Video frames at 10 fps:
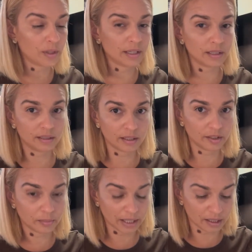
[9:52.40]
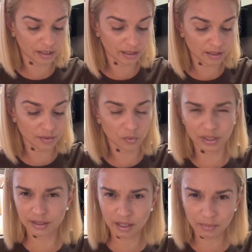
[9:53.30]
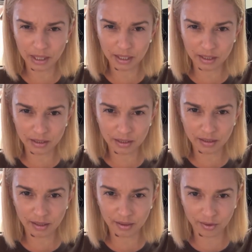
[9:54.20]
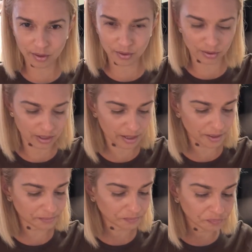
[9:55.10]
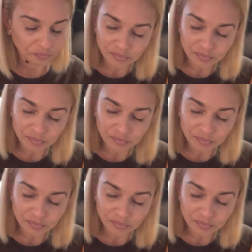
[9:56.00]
redid my list, resigned my list. I don't know how you say it.